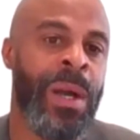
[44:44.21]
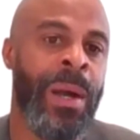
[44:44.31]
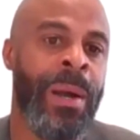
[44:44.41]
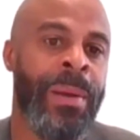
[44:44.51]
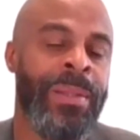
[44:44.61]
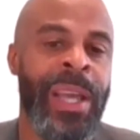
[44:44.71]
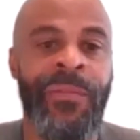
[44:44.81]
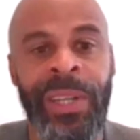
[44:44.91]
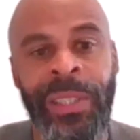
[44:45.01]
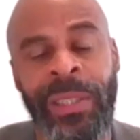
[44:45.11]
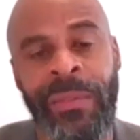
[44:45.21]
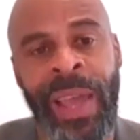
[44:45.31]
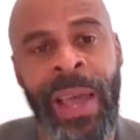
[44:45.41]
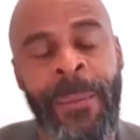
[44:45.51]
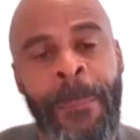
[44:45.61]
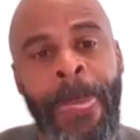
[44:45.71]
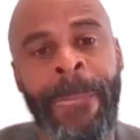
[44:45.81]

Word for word: uh, definition of that